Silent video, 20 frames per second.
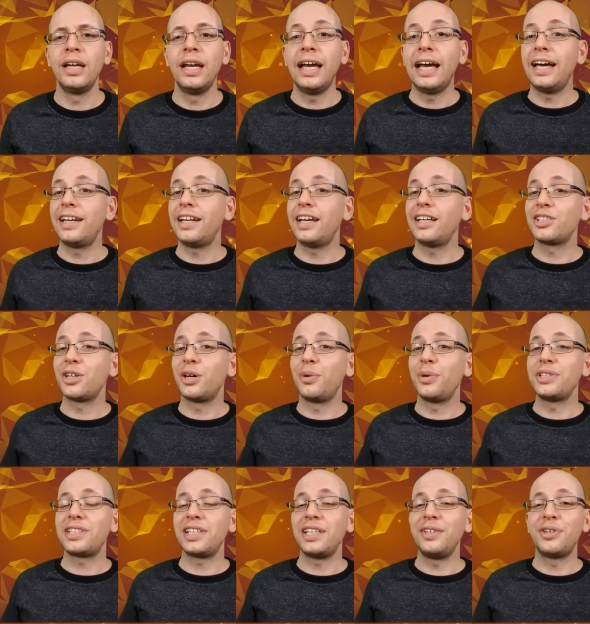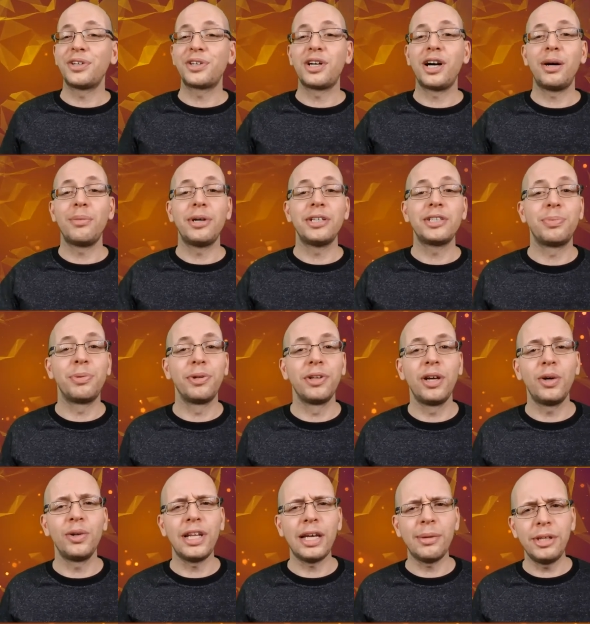And as always, leave your comments
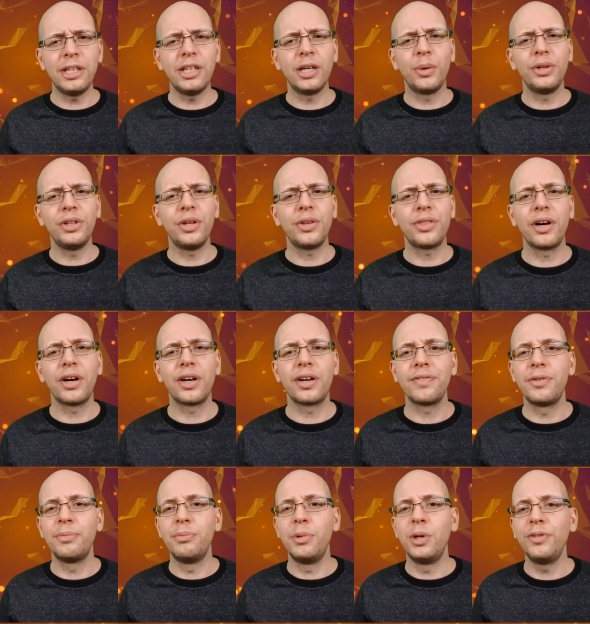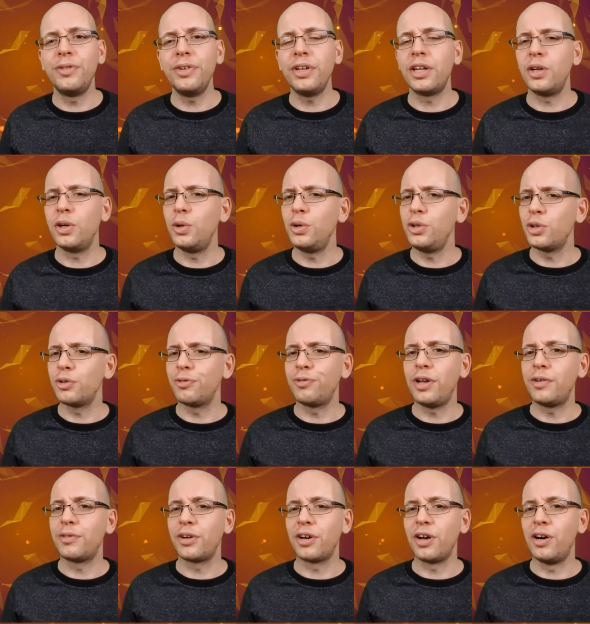below. Let me know what you thought of the movie and who your
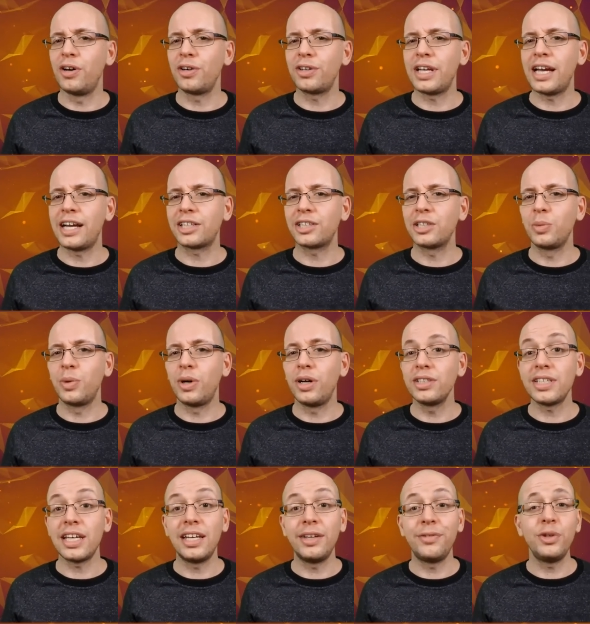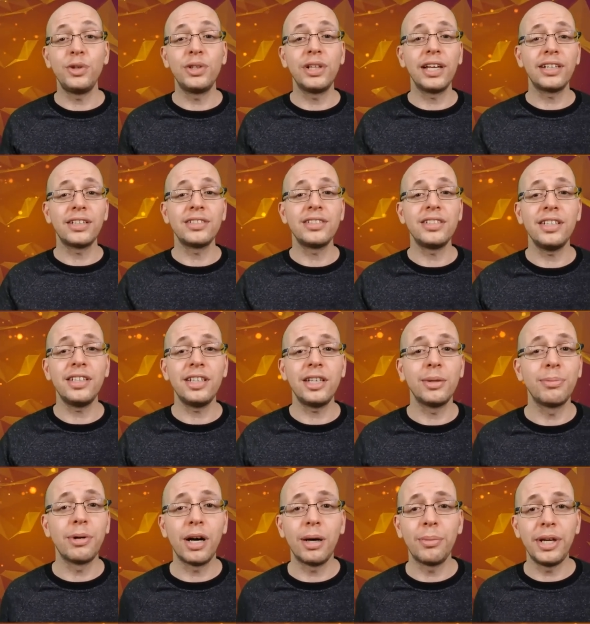favorite Hulk actor was, and if you'd like to see the
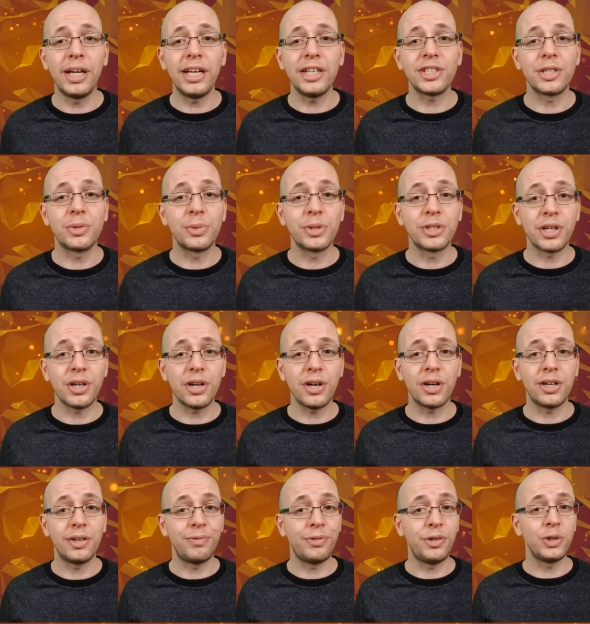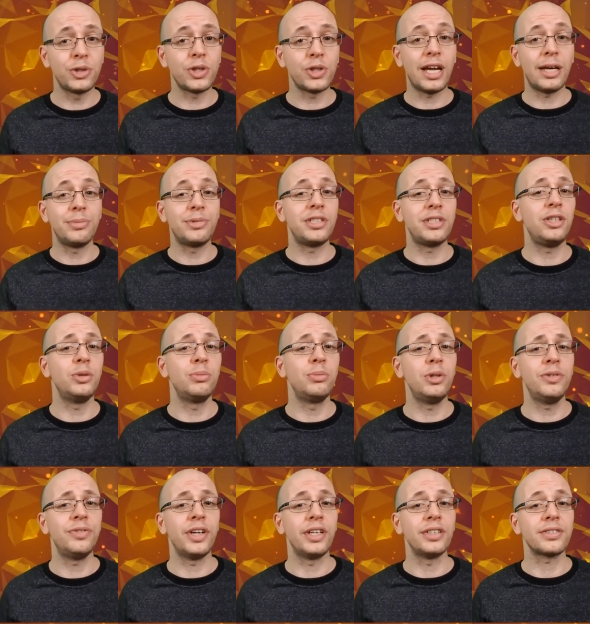Abomination return in future MCU
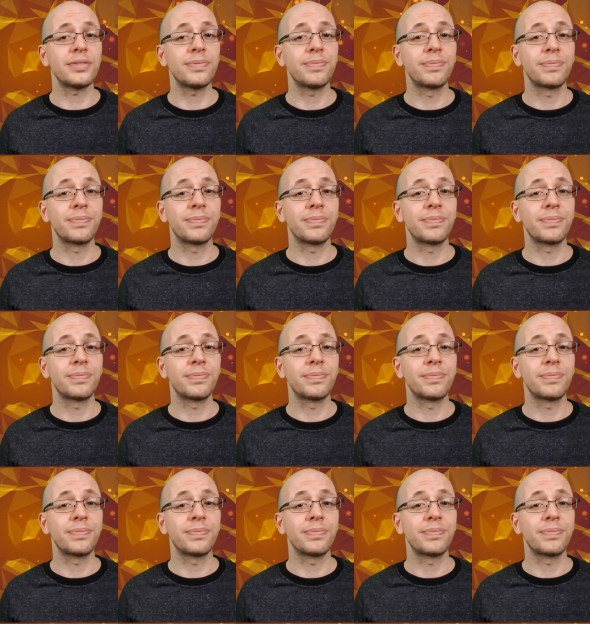movies.